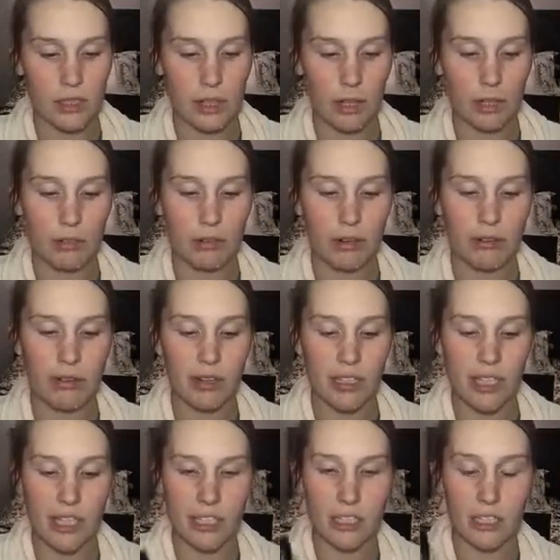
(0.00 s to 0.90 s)
All of our
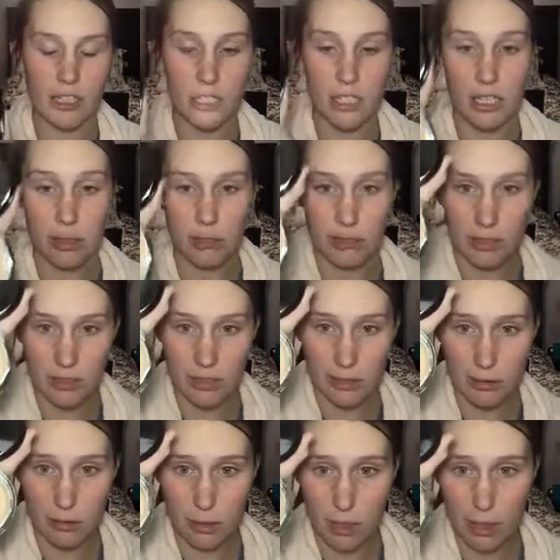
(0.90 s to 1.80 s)
foundations come in
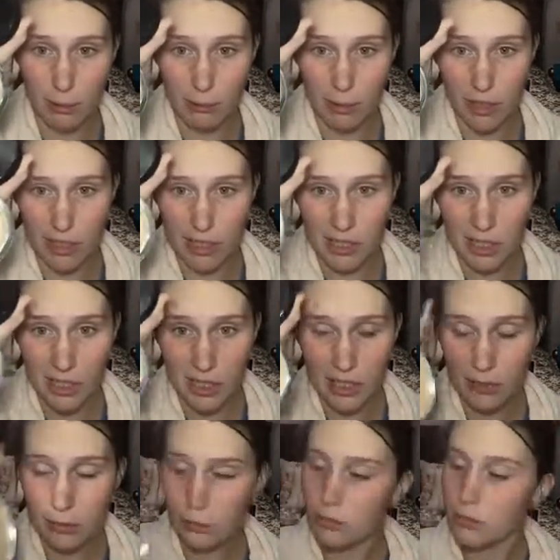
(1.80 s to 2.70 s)
this little compact
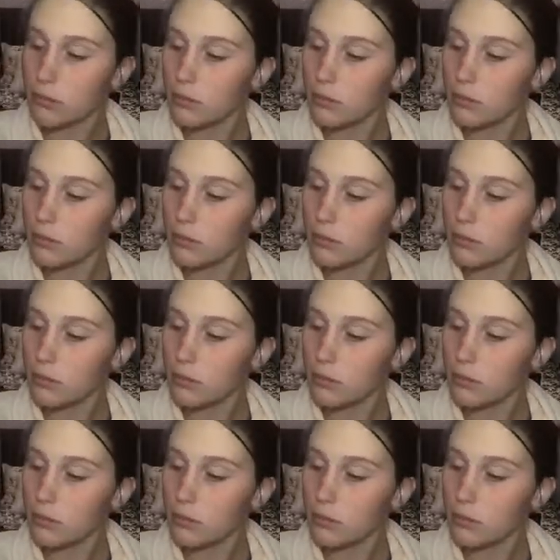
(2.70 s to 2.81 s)
thing,